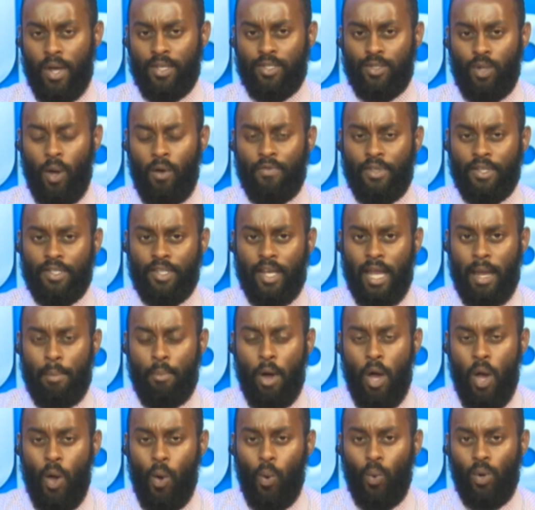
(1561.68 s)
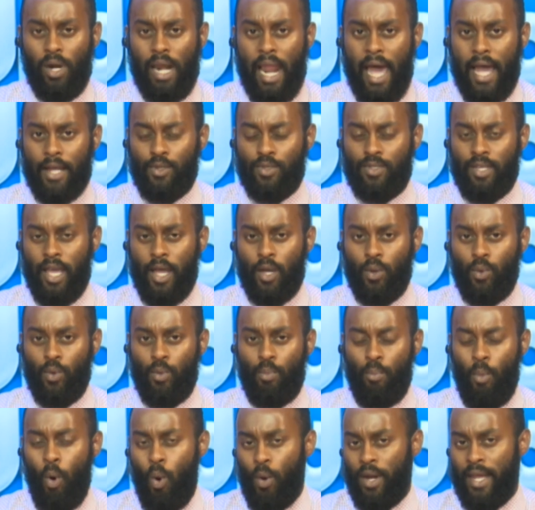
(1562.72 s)
of the team would like to say good
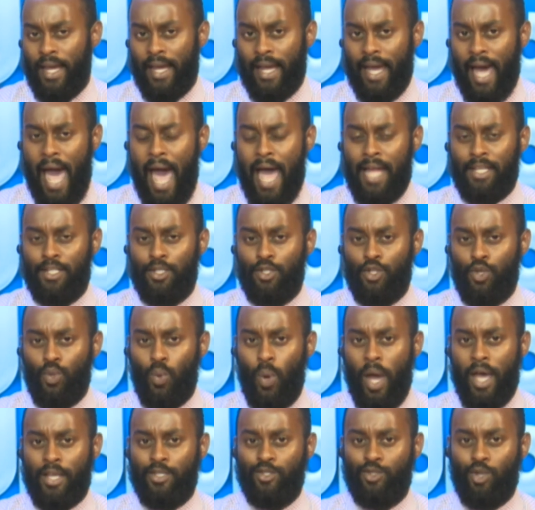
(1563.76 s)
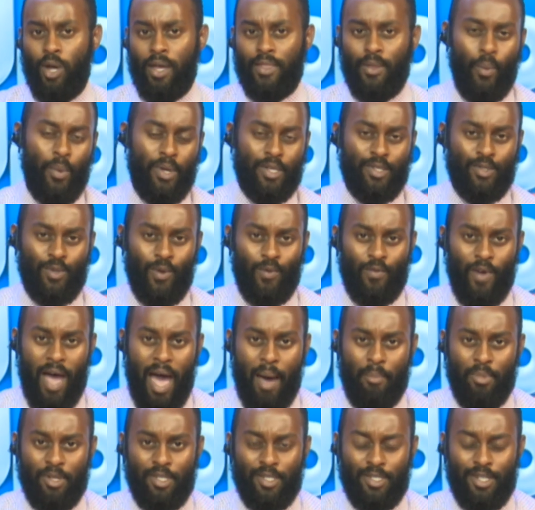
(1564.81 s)
morning and do enjoy the rest of
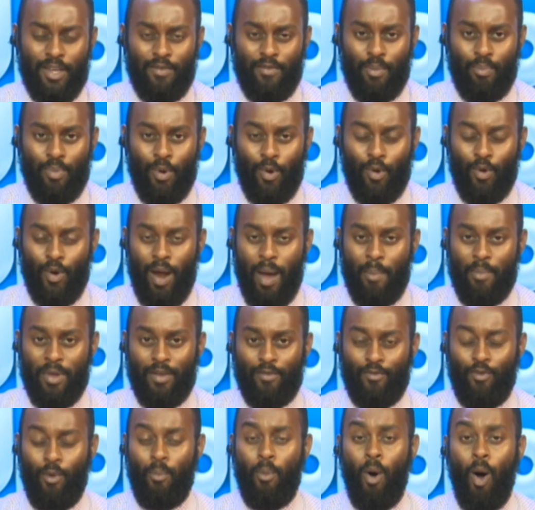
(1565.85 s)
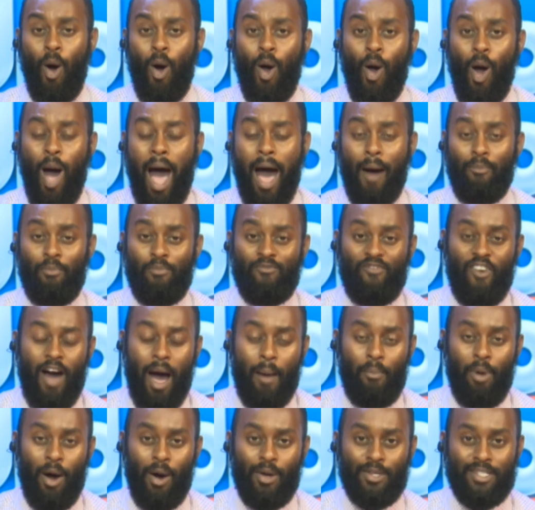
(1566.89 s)
Urban TV programming. For more
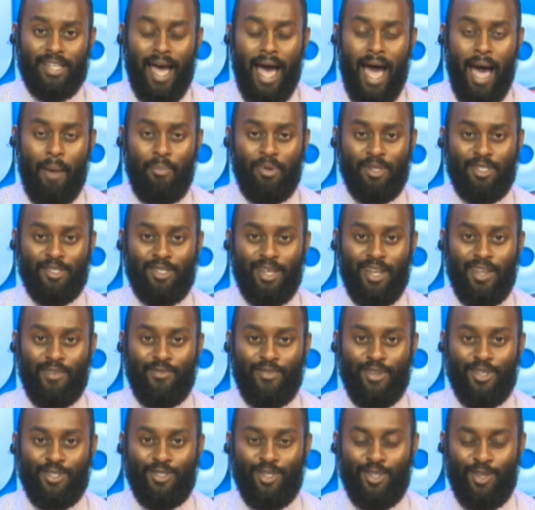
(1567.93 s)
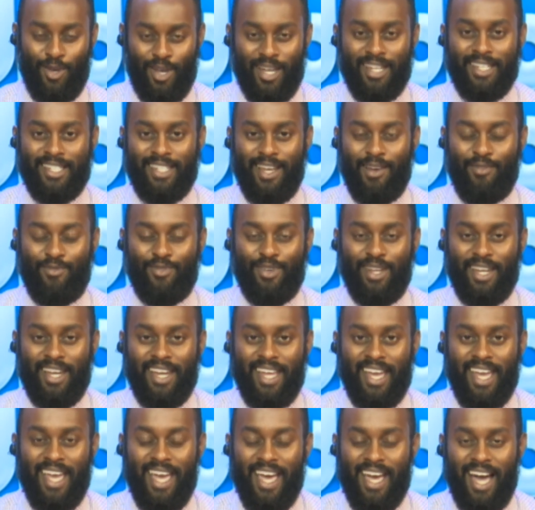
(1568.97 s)
about Urban Television, you can
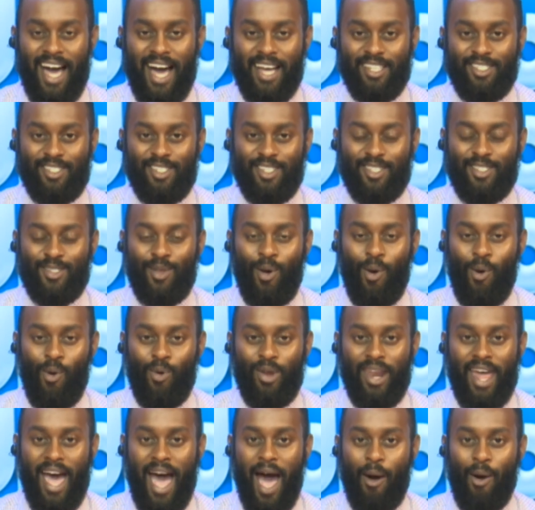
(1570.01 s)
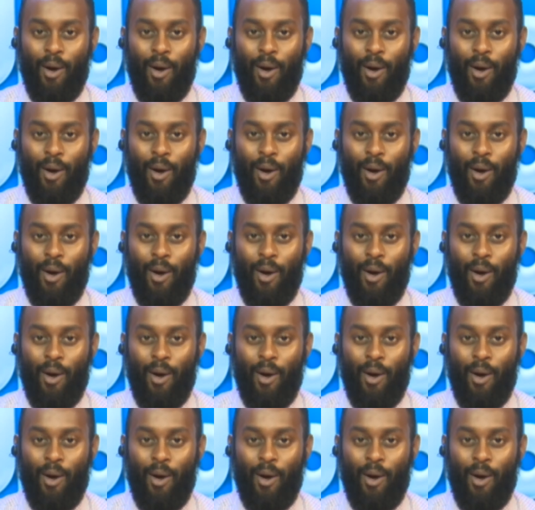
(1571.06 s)
definitely catch us on our